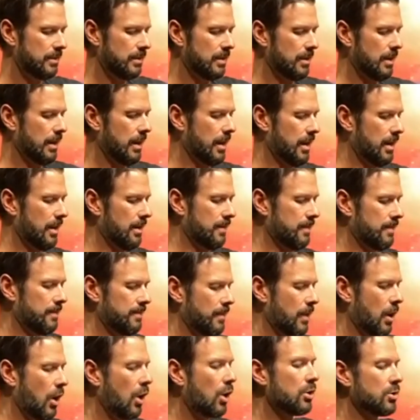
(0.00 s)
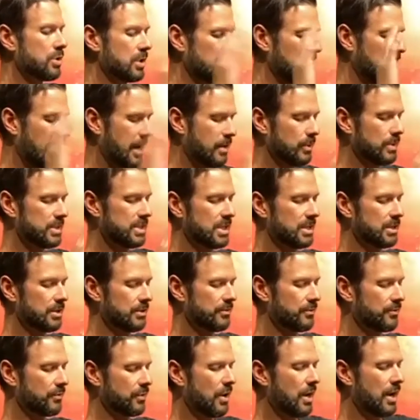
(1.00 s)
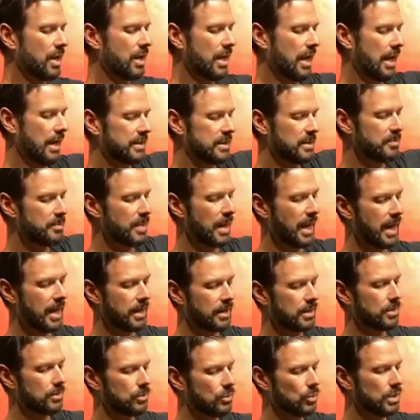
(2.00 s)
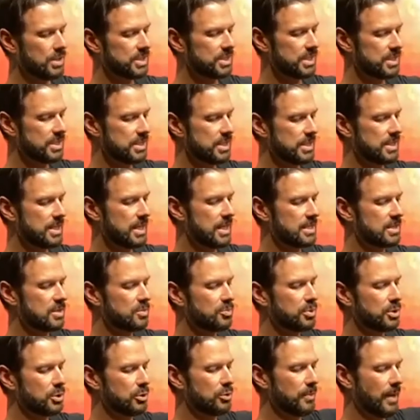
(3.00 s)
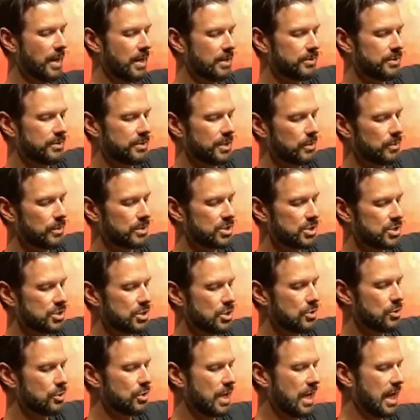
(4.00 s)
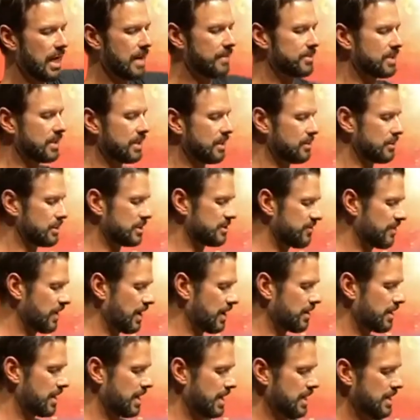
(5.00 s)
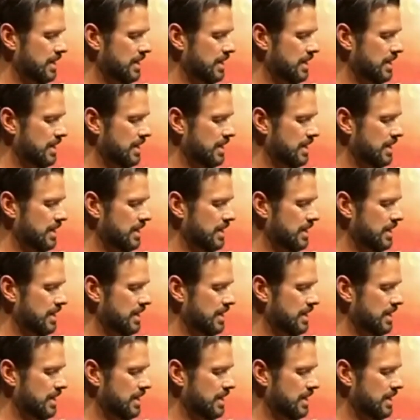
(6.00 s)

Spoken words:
all the light was in the front, and the back was this intense blue mountain that was snow-capped, and it was very